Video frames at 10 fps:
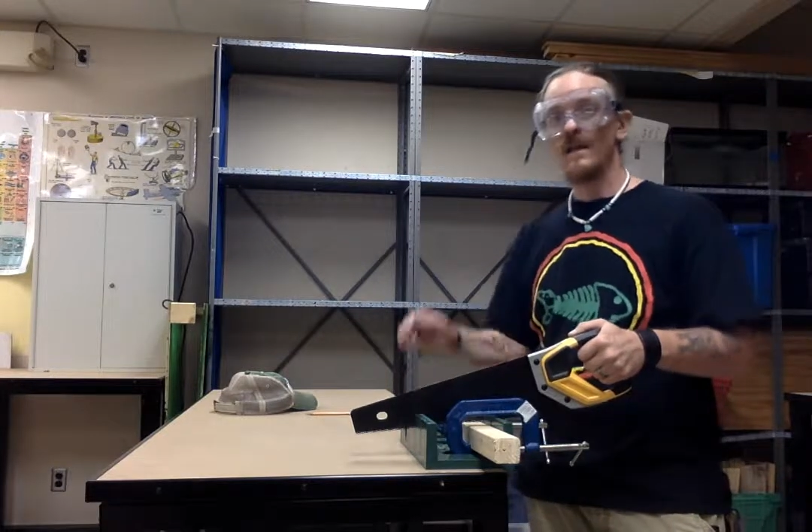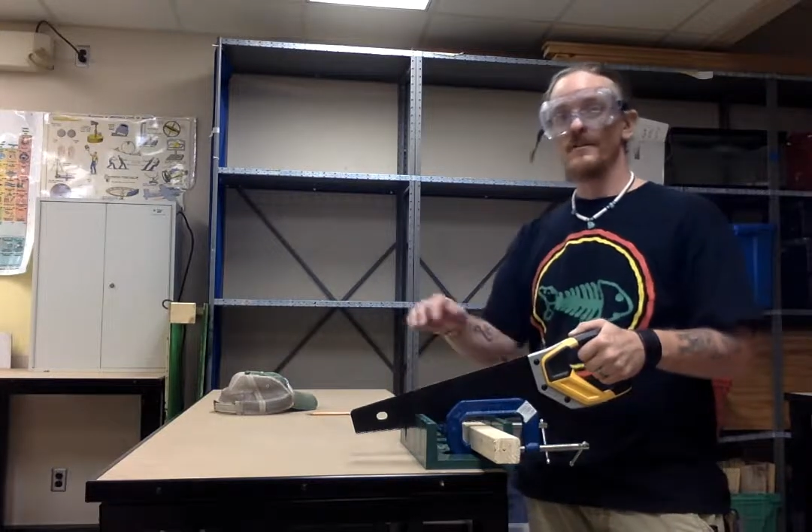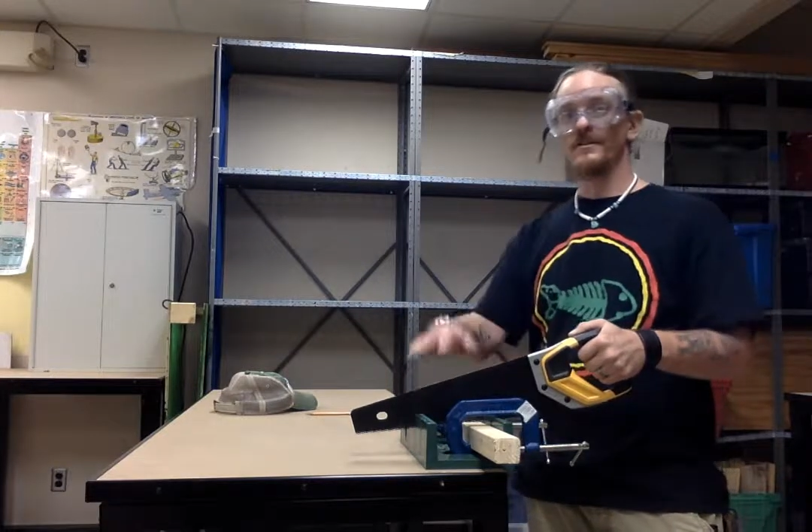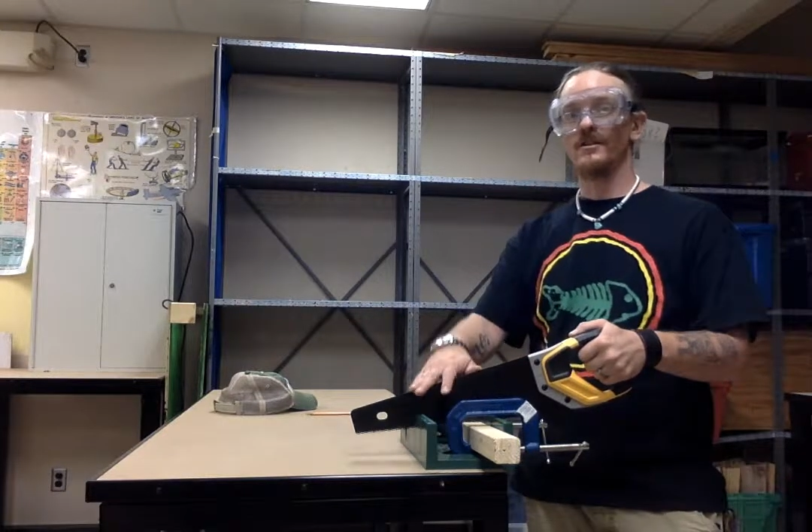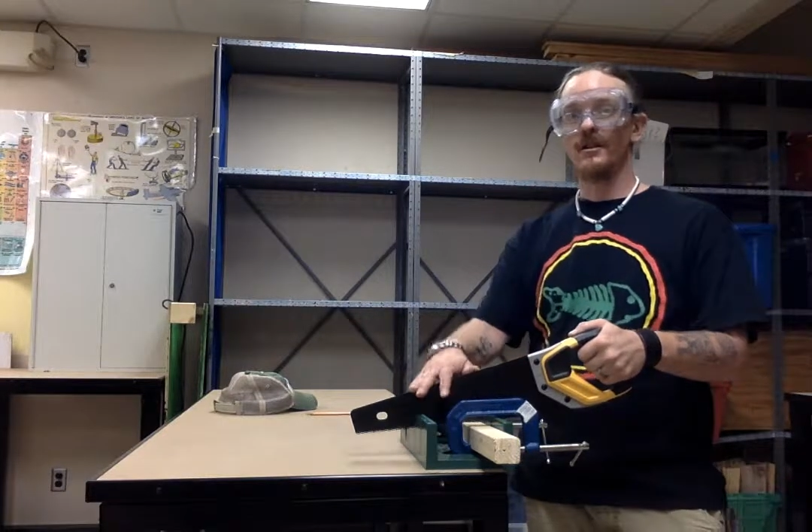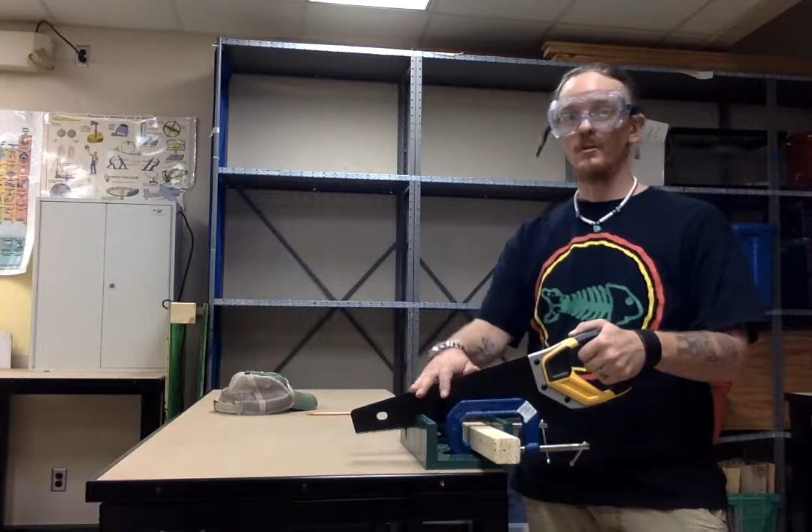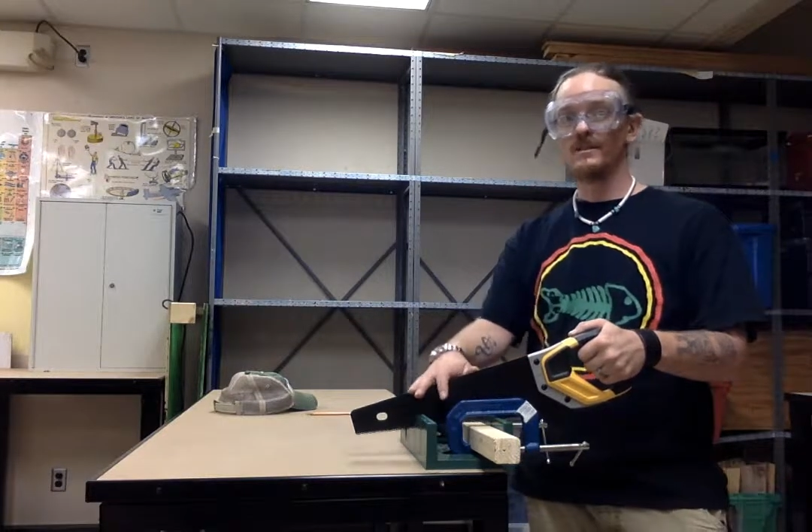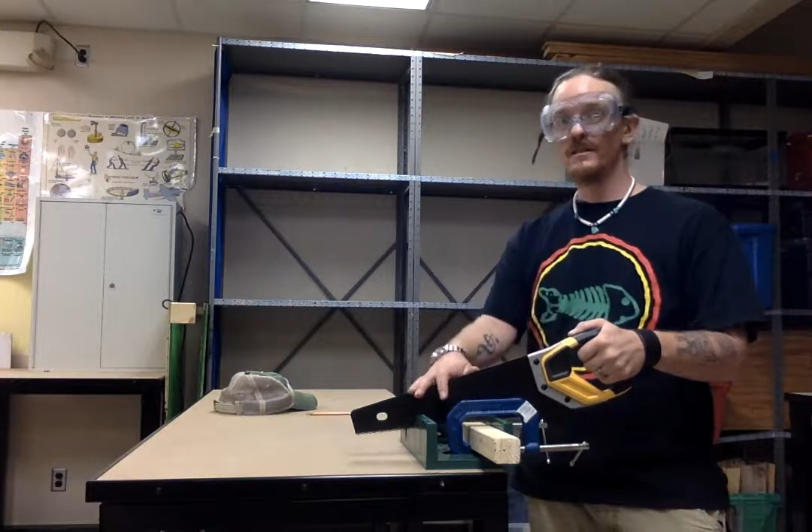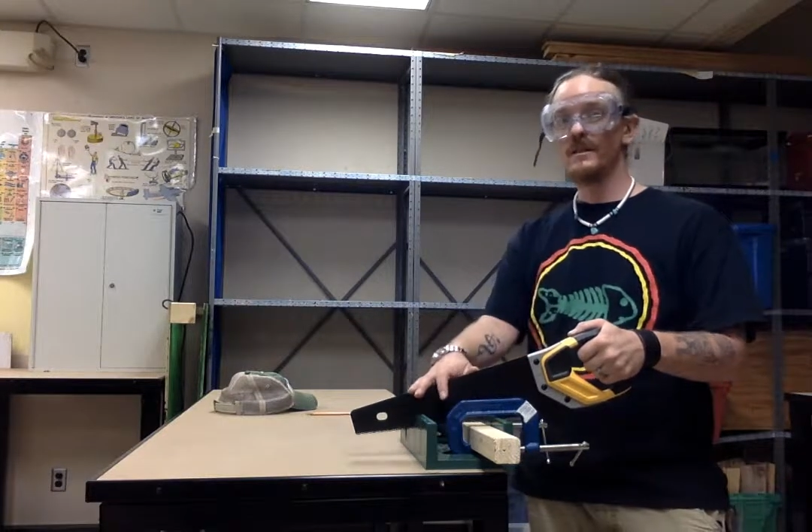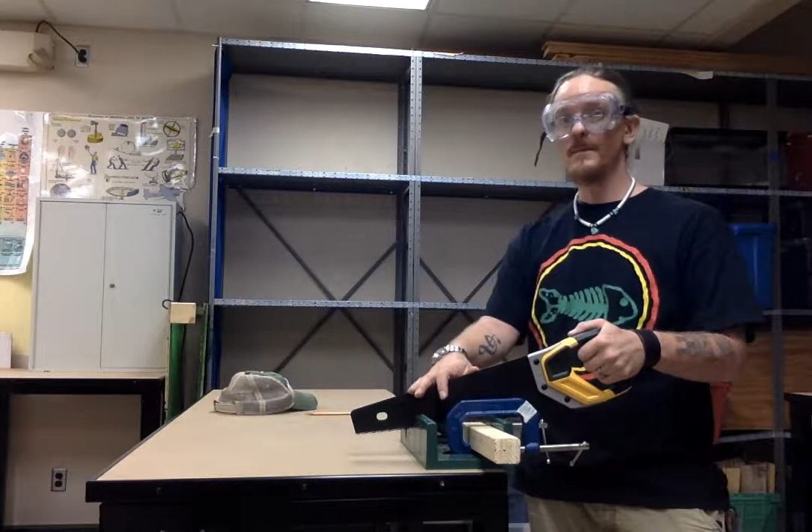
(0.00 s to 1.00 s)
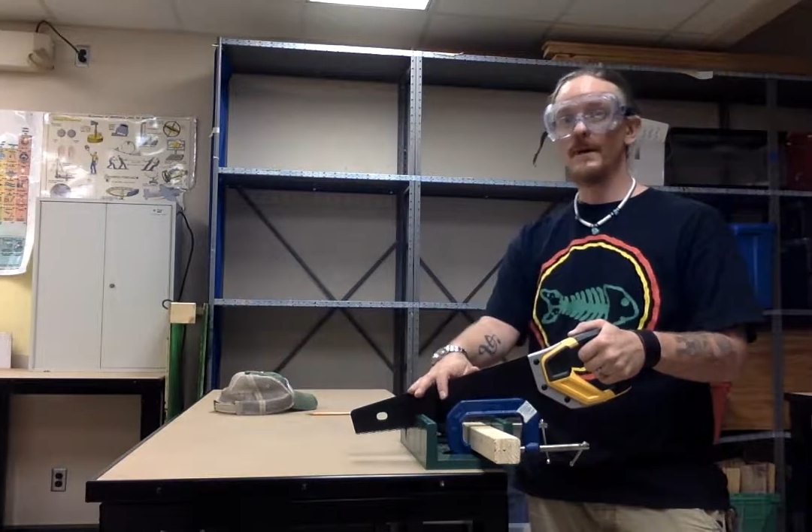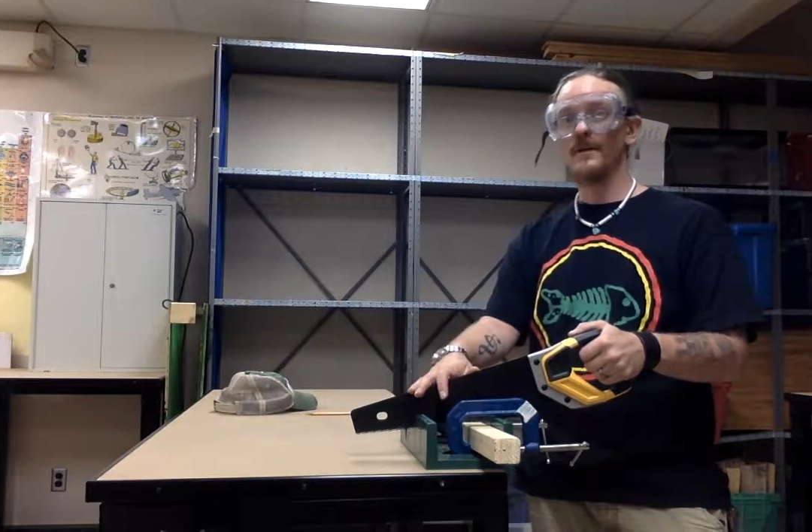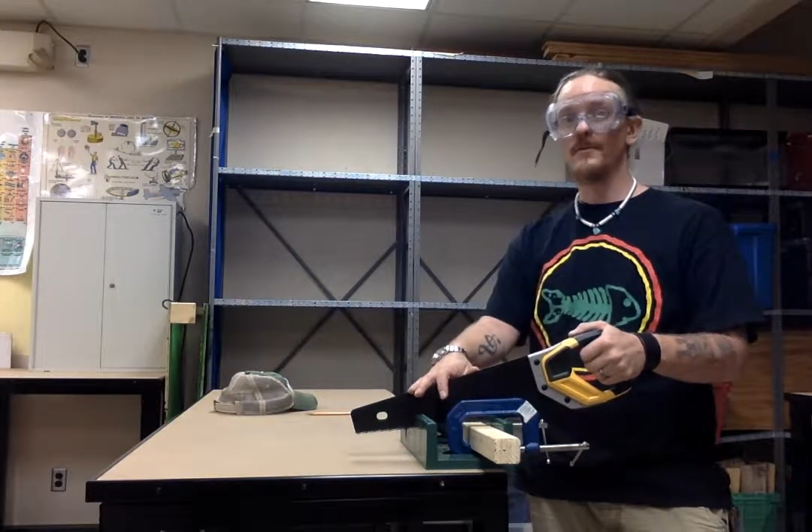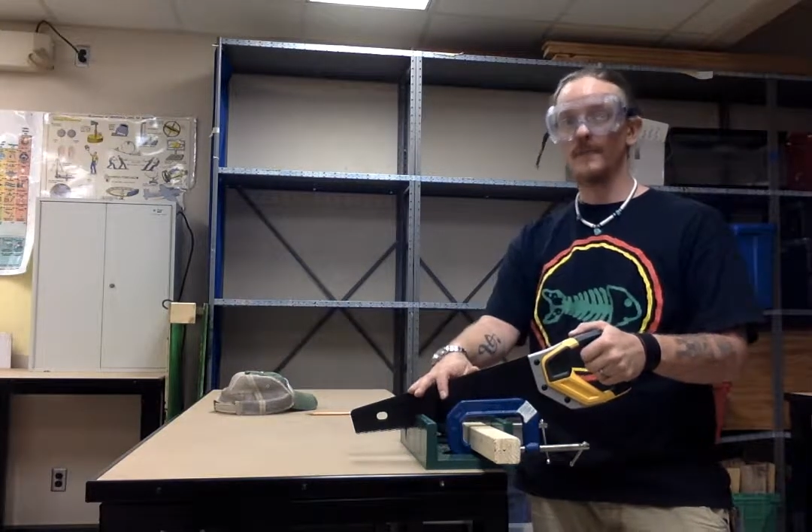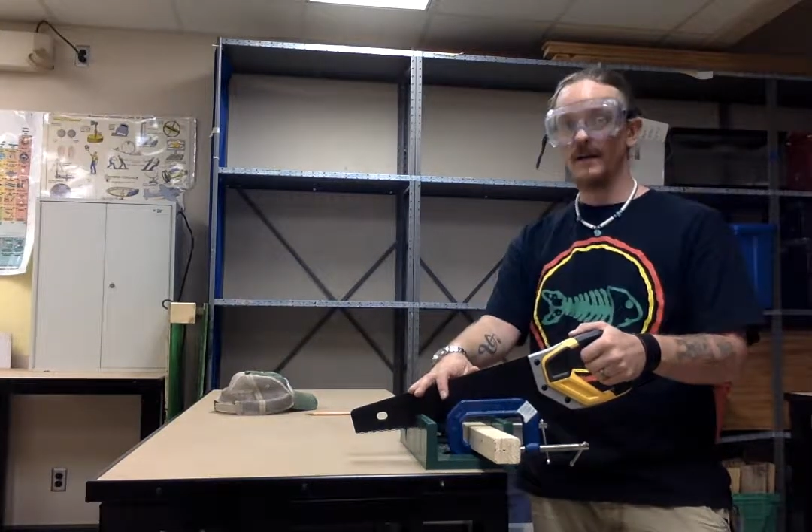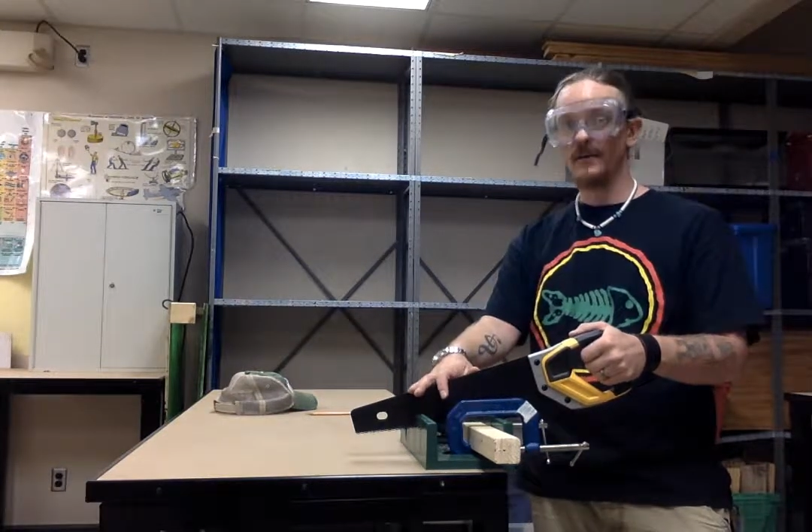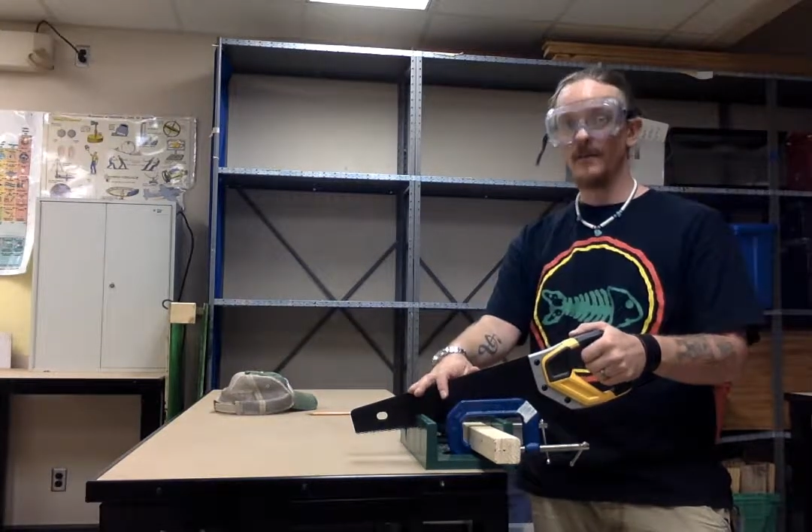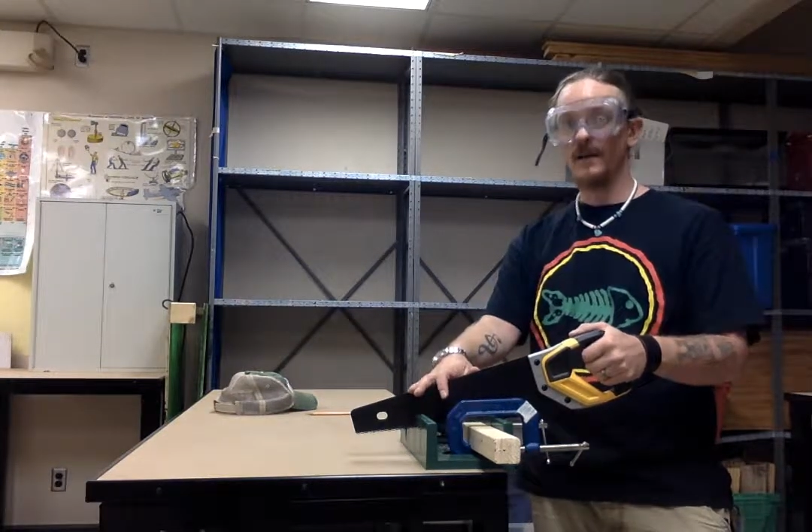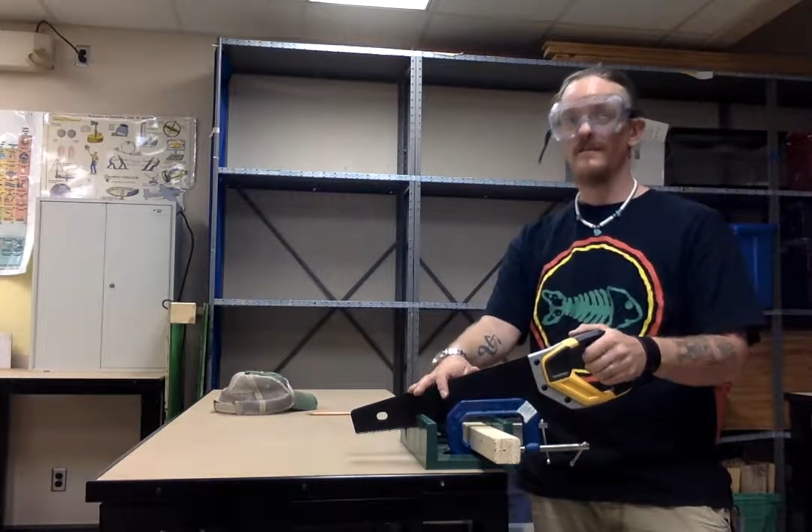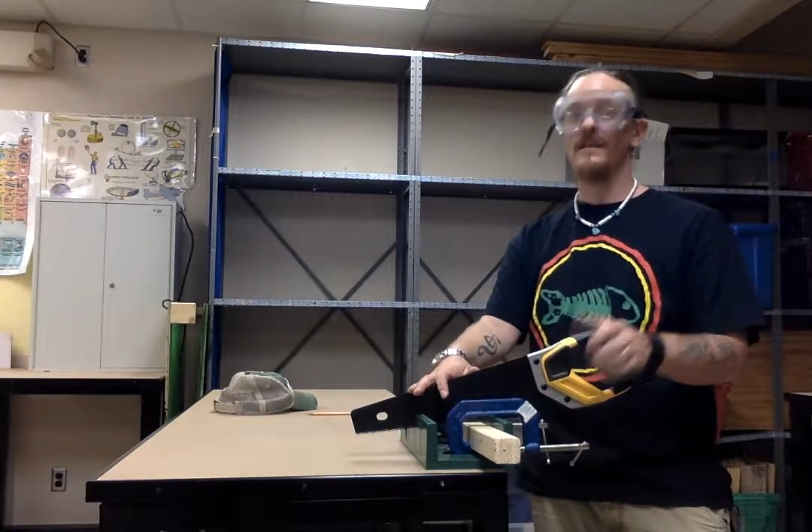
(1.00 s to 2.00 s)
The saw will slip out of the miter
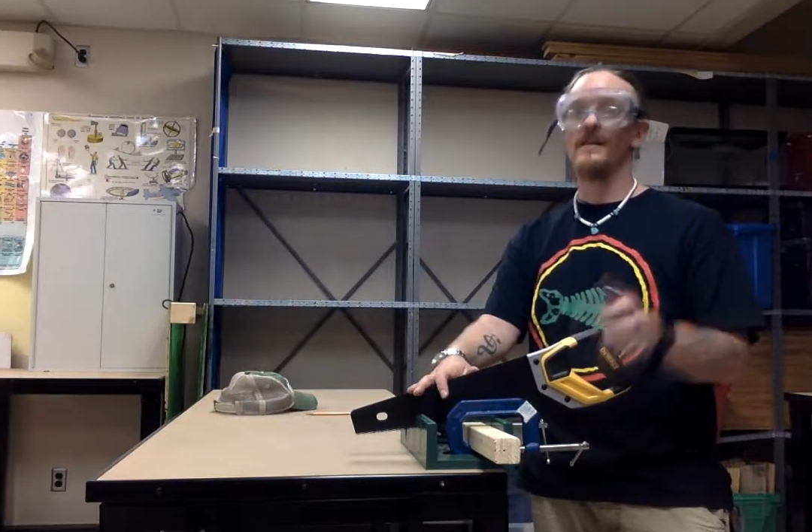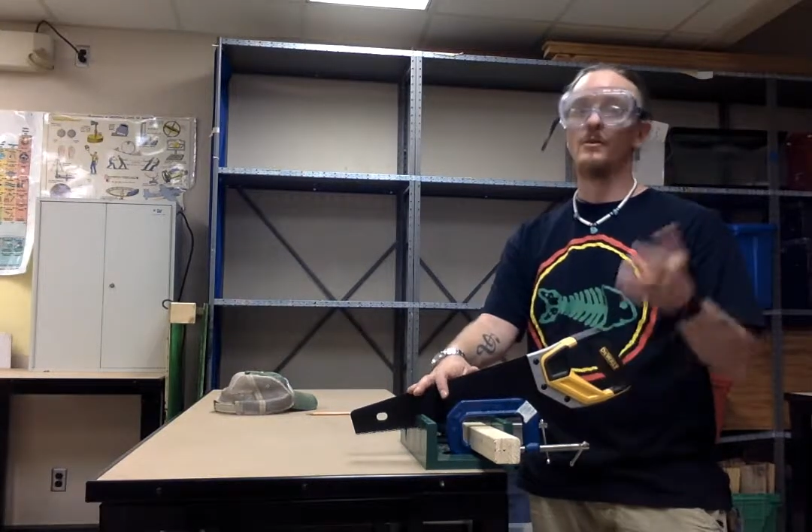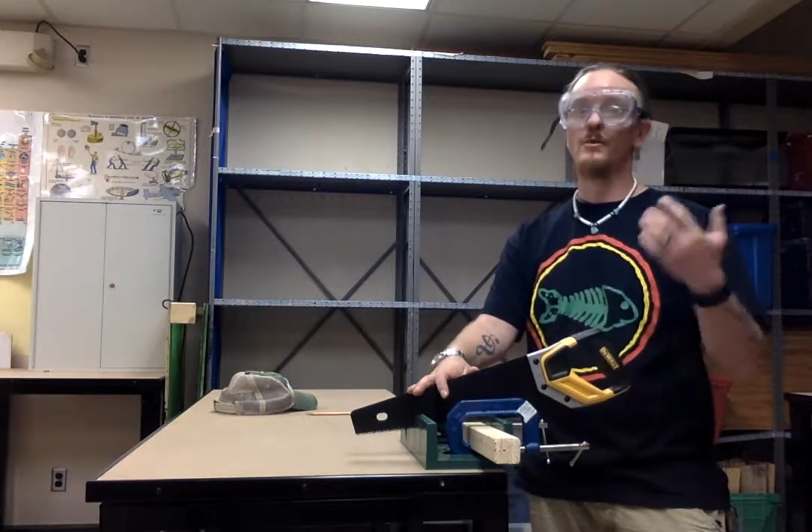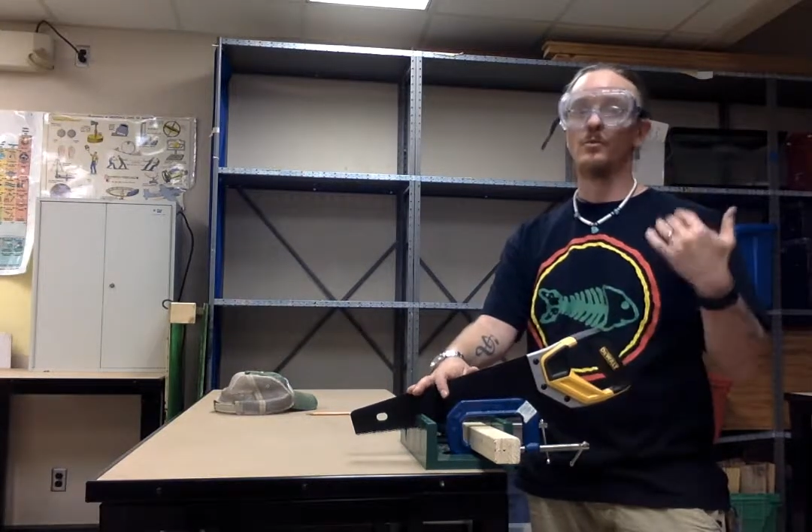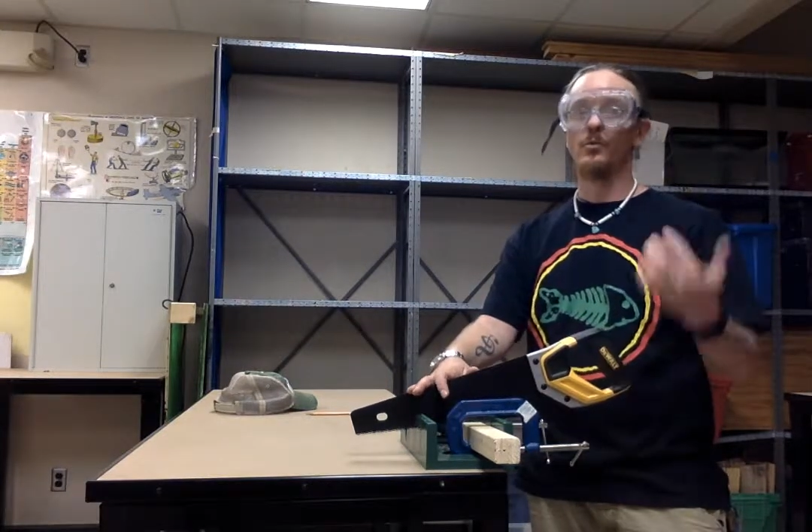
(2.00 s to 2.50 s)
box and you can